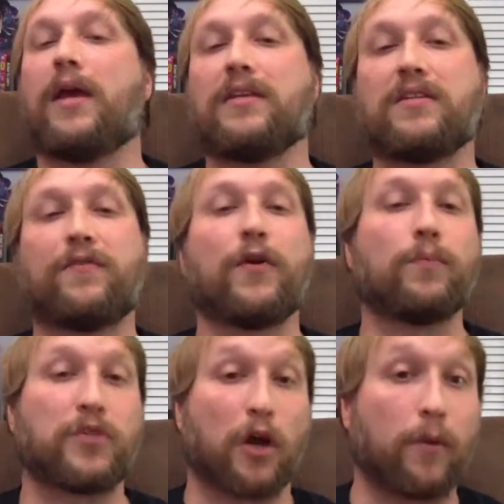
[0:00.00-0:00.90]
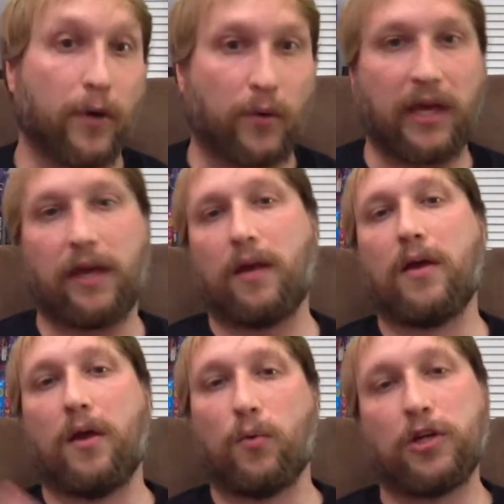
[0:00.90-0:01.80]
is the film Turbo Kid,
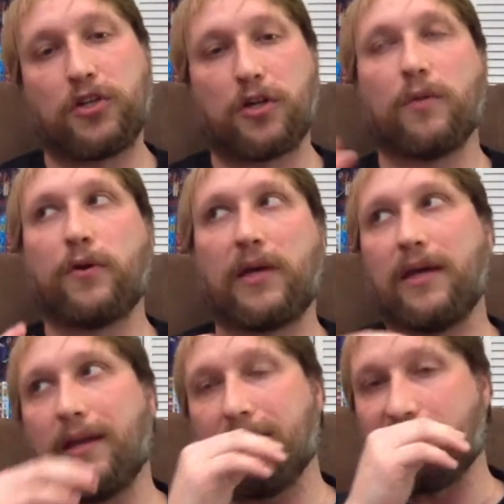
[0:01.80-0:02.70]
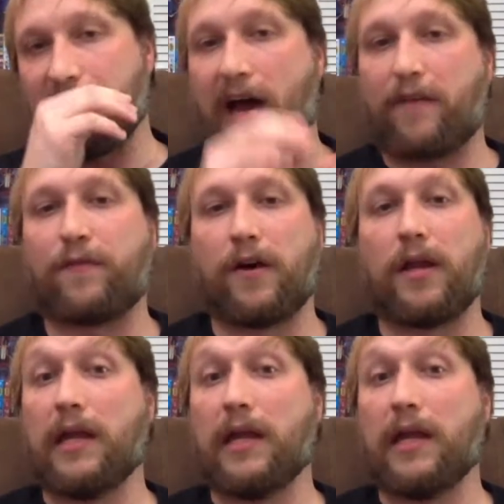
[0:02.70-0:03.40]
which Turbo Kid is a lot of fun.